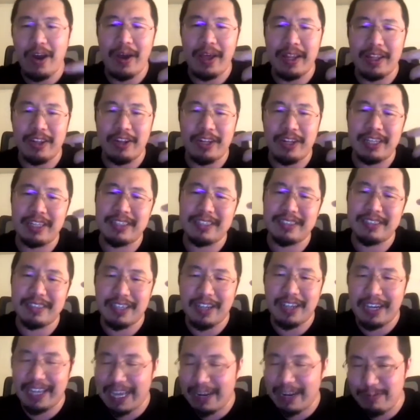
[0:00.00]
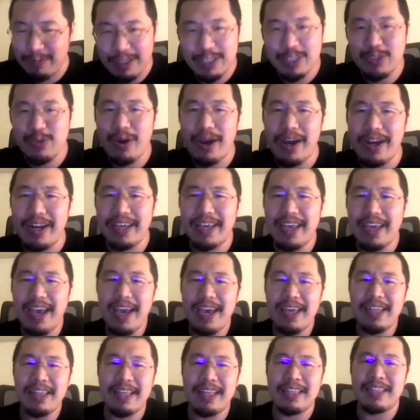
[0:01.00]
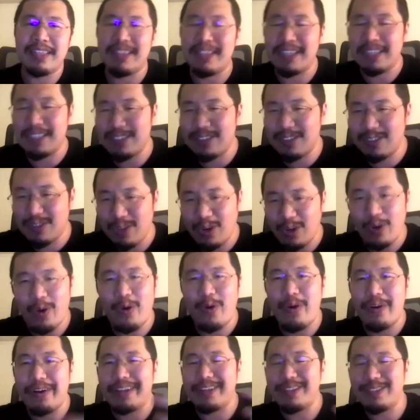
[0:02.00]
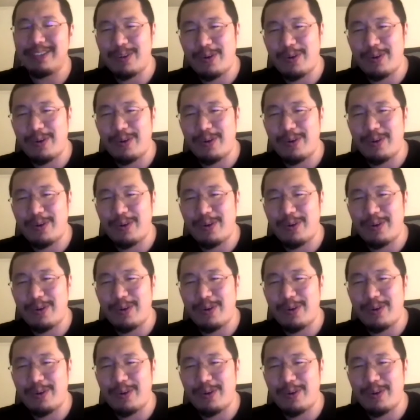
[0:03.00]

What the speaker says: and then they're going to get retried again, and so on